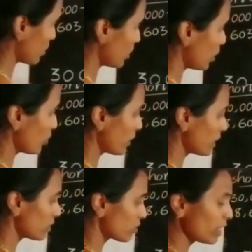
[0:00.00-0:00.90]
0 minus
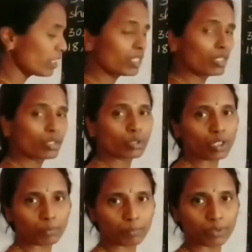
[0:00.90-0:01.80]
3,
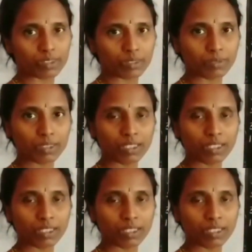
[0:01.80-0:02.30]
not possible.